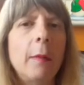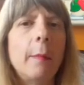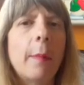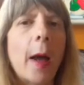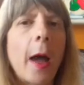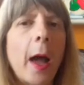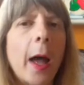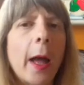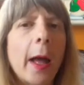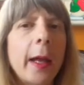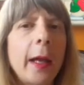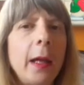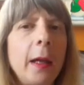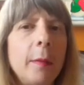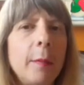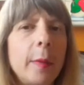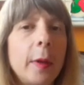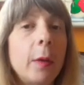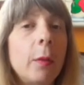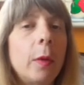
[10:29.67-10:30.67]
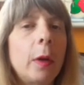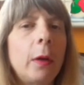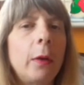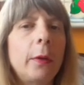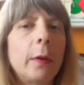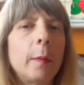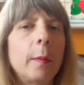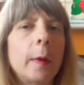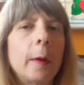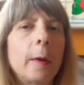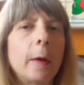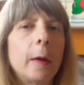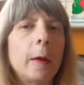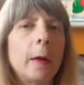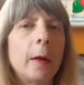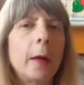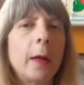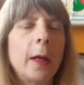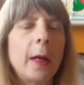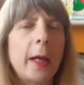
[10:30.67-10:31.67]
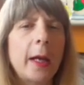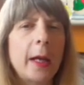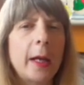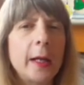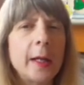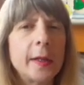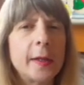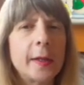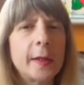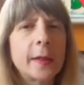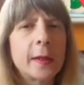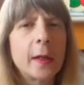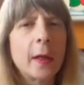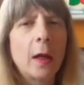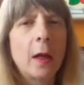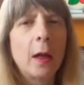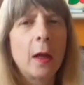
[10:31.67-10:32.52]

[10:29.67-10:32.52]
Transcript: By bewilderment is